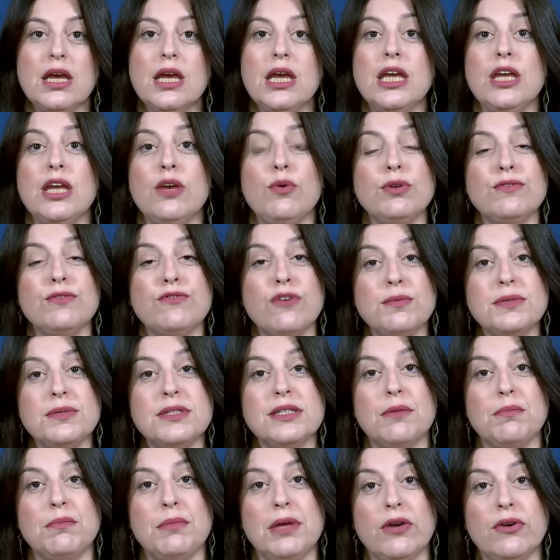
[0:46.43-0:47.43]
He was from
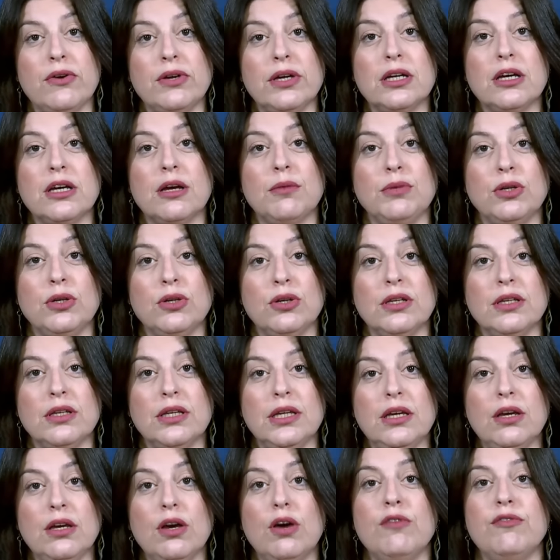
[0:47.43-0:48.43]
Samaria
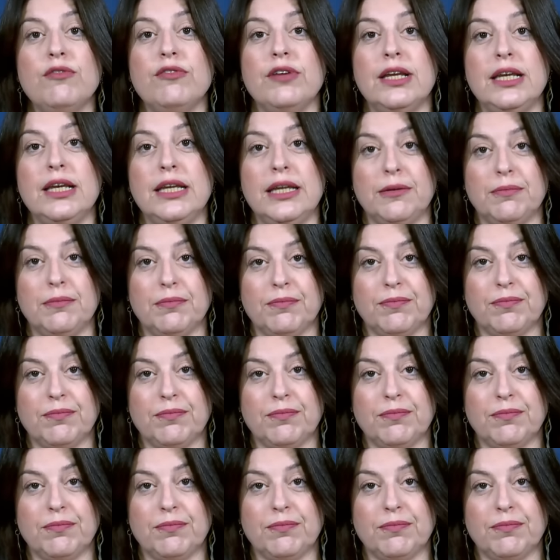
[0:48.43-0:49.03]
community of Eli.